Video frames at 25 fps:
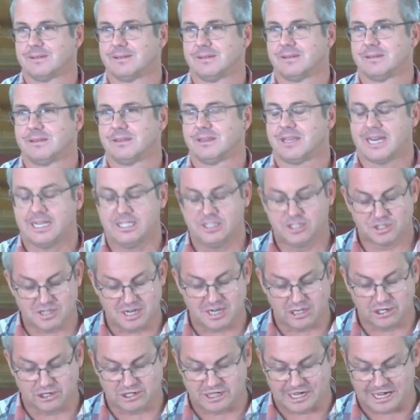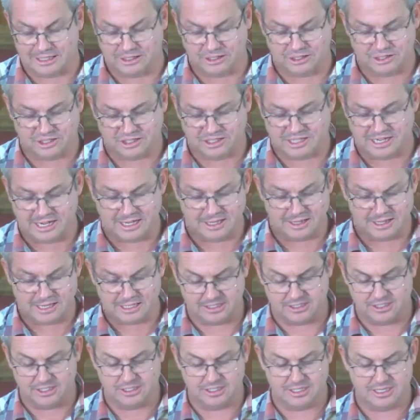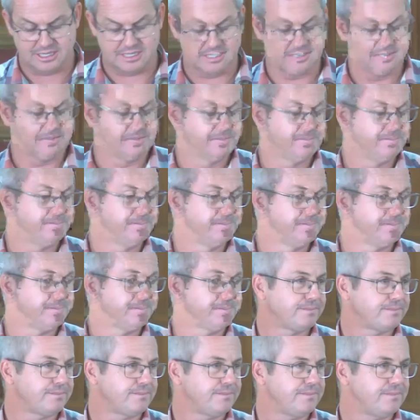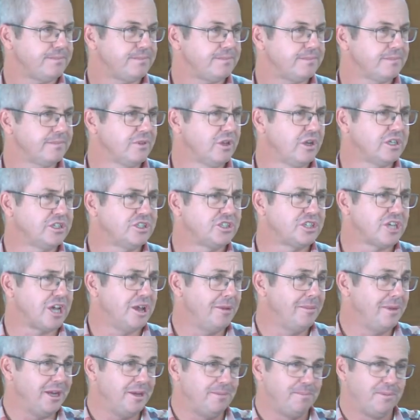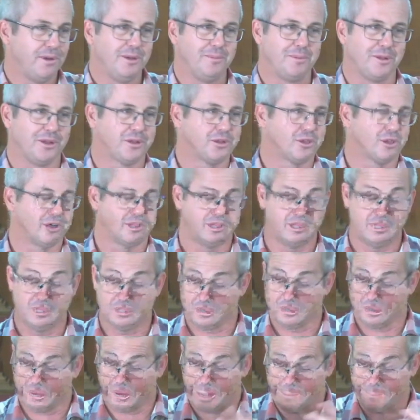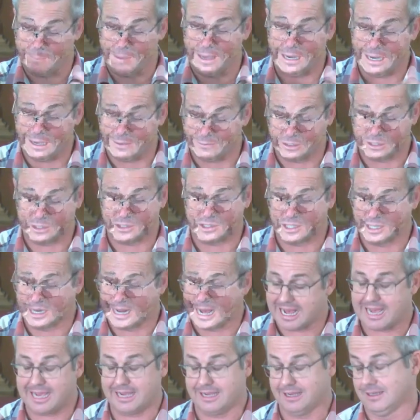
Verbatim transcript: They struggled to understand that, didn't they? Like so many people across history, like many of us today.